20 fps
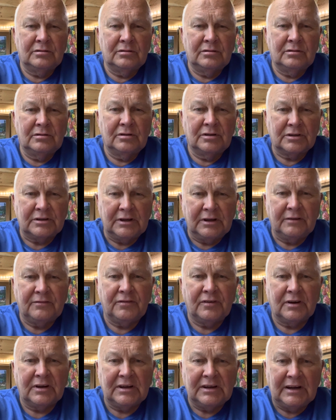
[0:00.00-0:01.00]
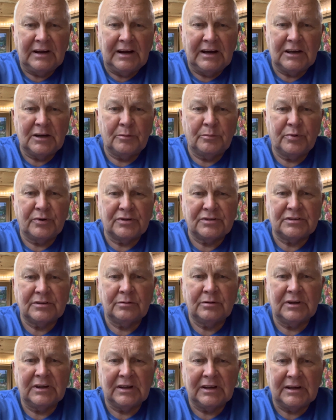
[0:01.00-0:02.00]
looking for God and
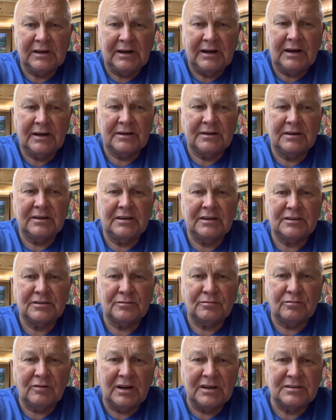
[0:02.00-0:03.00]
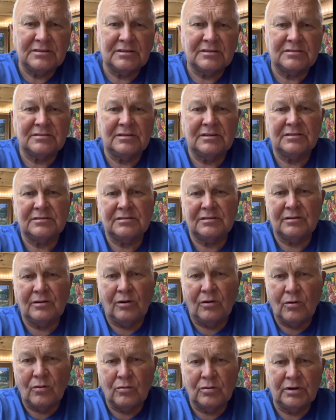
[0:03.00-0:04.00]
pursuing God and his righteousness and
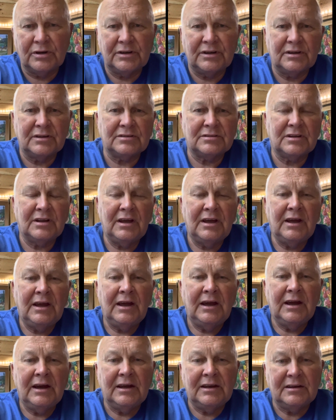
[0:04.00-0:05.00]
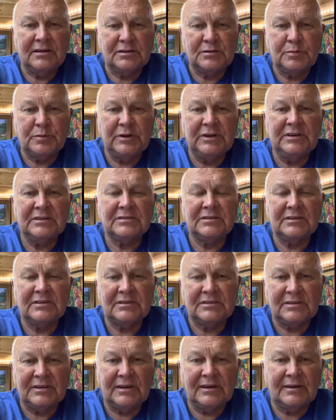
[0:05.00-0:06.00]
holiness and his peace and
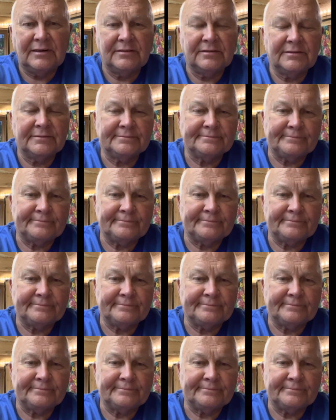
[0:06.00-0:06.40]
his love.